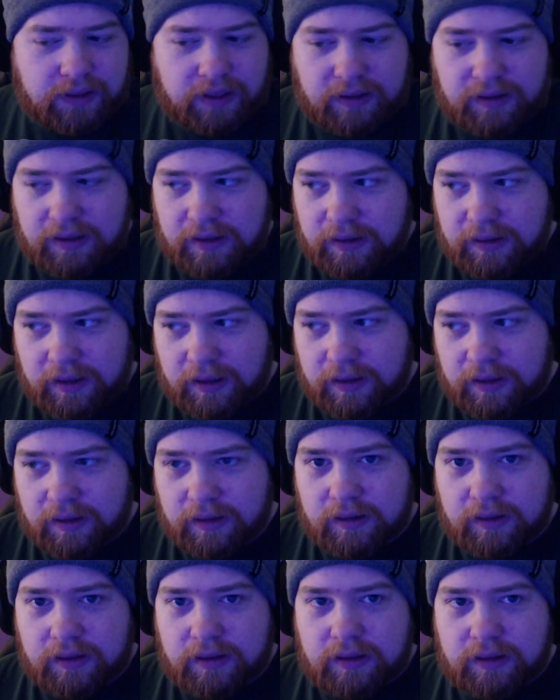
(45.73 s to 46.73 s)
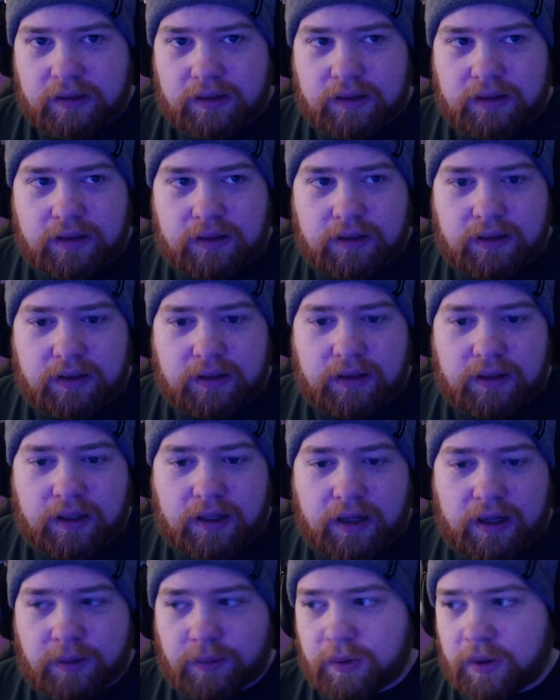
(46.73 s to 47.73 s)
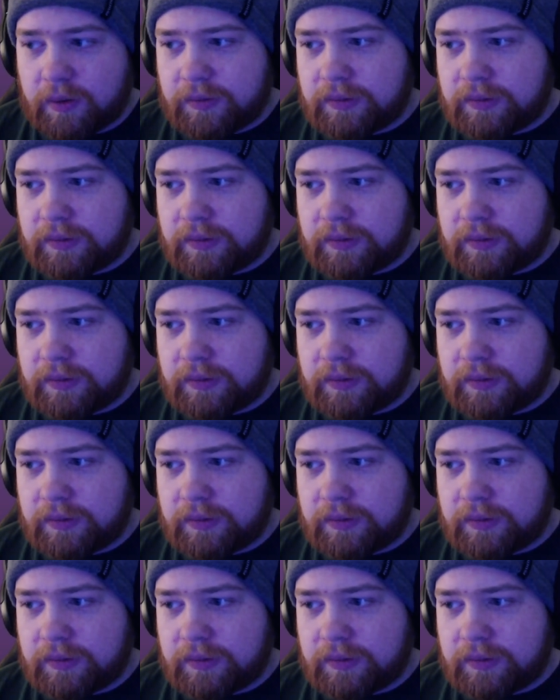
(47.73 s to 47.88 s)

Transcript: 18 seconds, and we're